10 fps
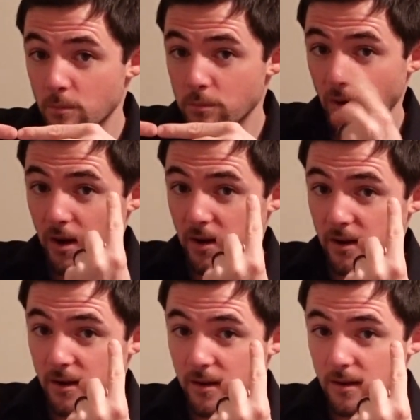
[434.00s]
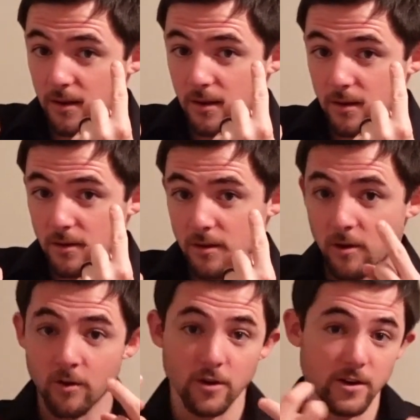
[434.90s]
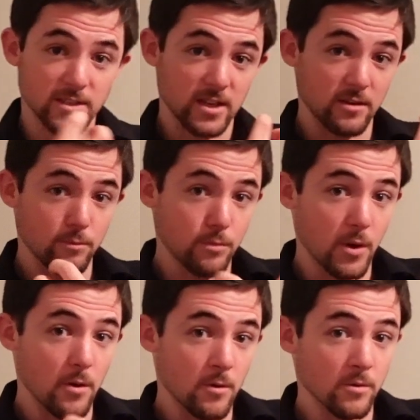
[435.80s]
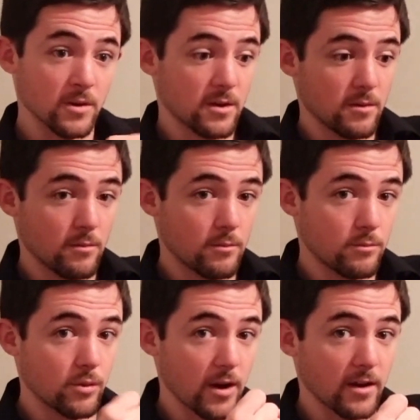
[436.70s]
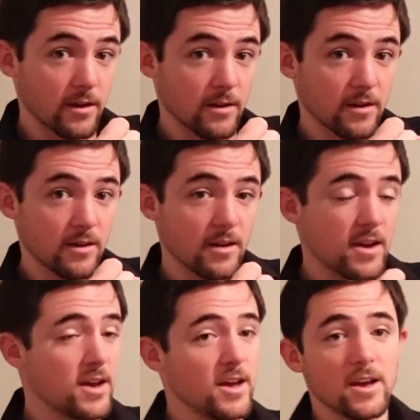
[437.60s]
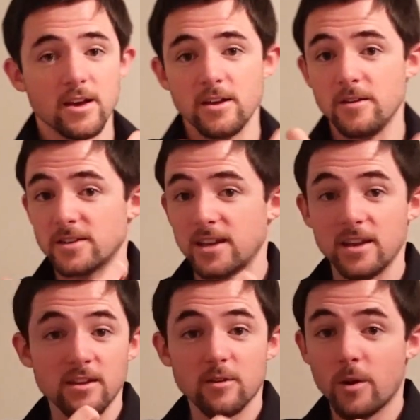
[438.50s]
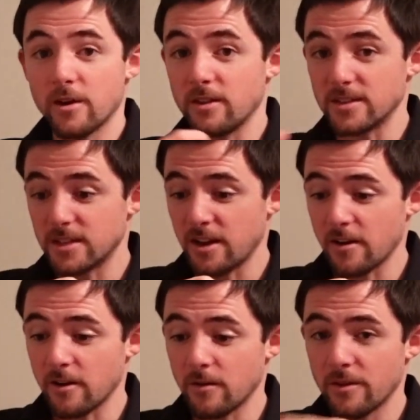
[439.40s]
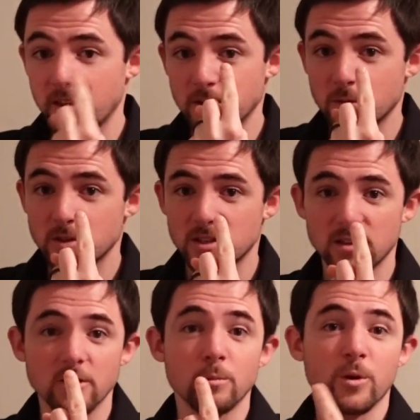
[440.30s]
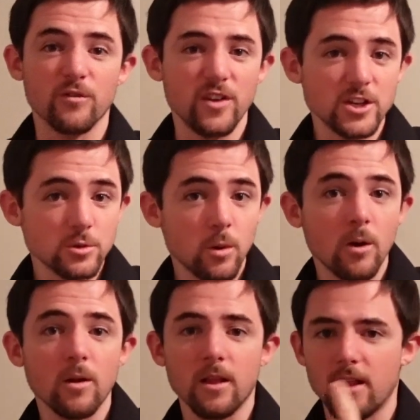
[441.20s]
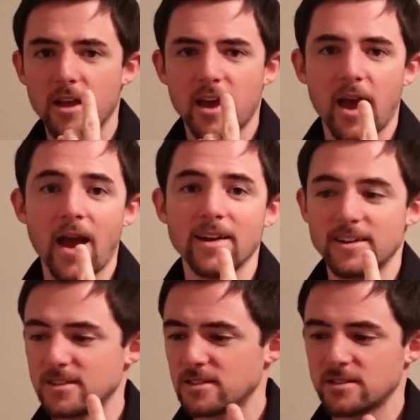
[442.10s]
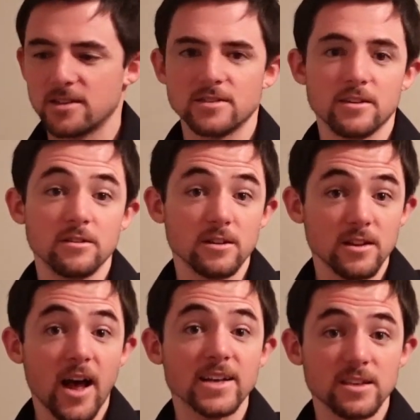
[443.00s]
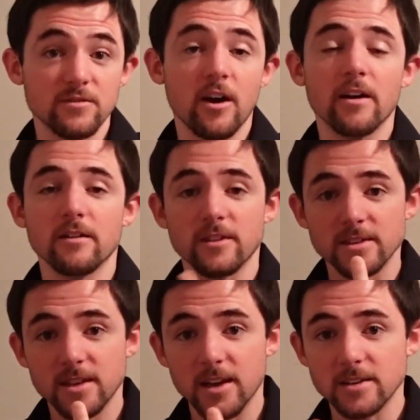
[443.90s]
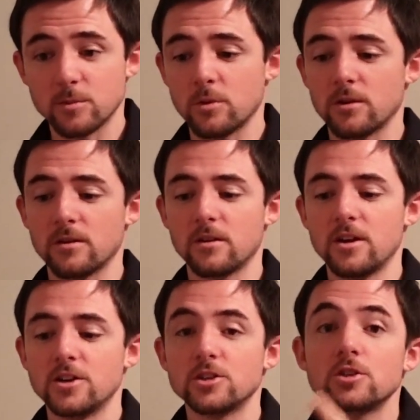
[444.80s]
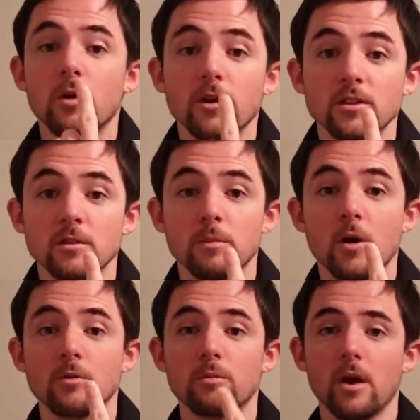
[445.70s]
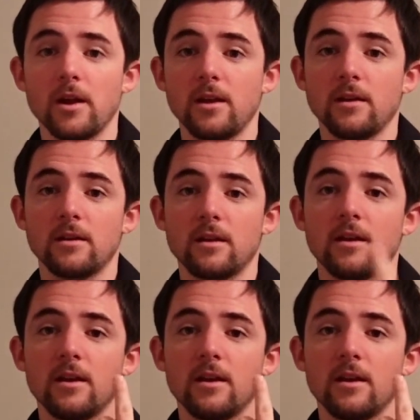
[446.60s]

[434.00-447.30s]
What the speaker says: break. Or you could say bone break. You could say either one in this scenario. This one is a little more visual and it's considered a classifier in this case. We're showing the bone breaking.